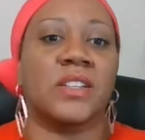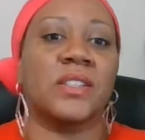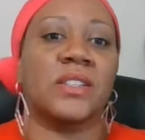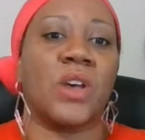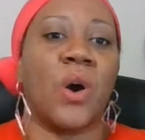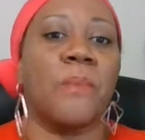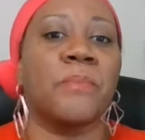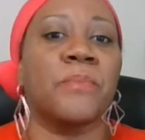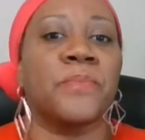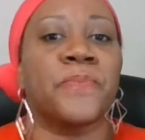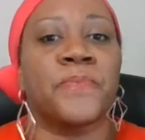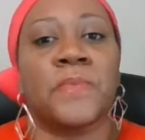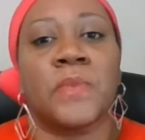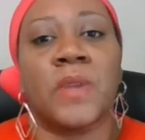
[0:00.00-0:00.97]
So,
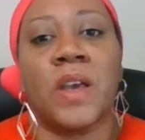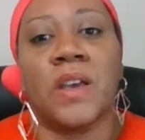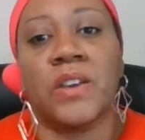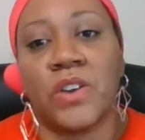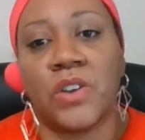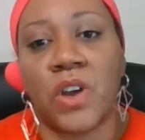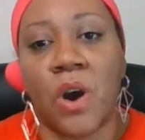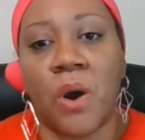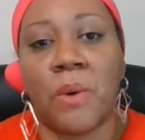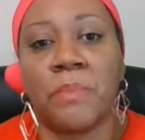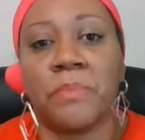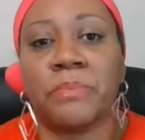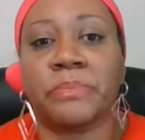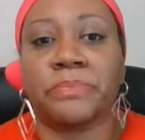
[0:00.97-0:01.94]
you know,